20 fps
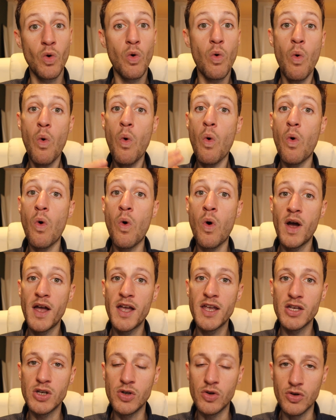Or
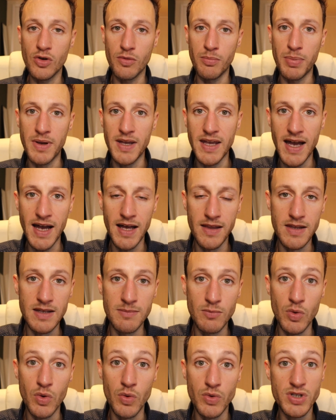you could be at the
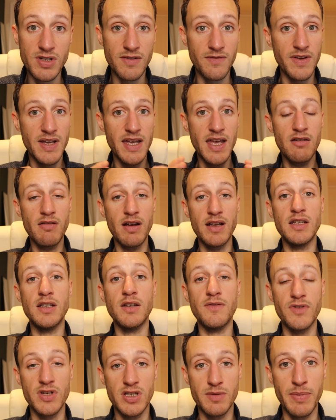more severe end
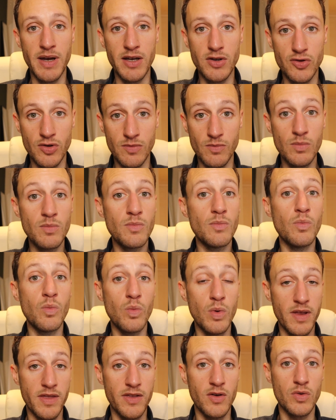of the spectrum
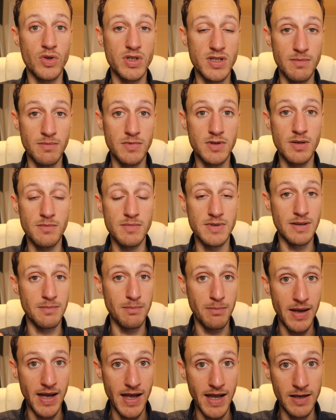with your symptoms
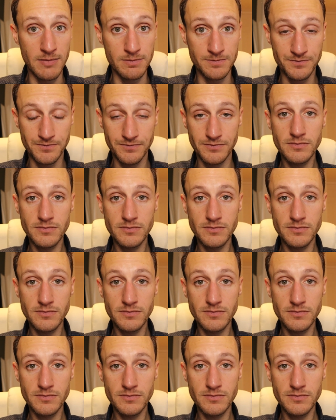and pain